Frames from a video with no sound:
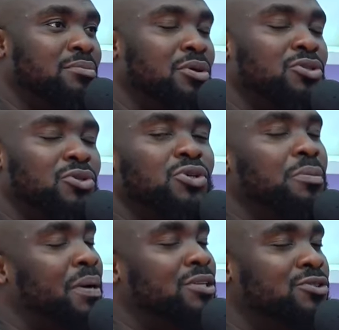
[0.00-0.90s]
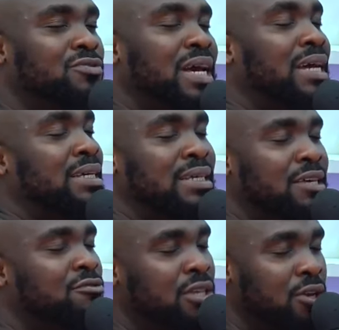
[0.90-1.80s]
but it's also a part of that
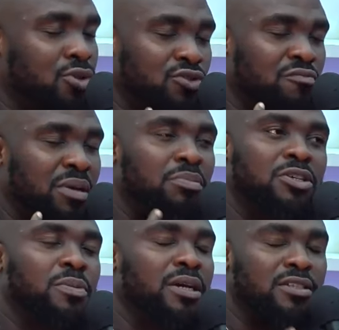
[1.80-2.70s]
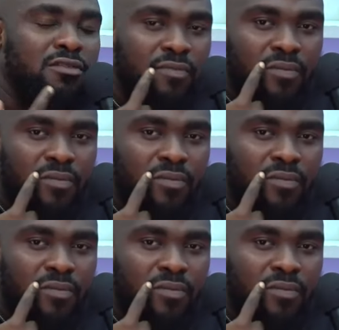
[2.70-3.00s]
gives a lot of men perspective.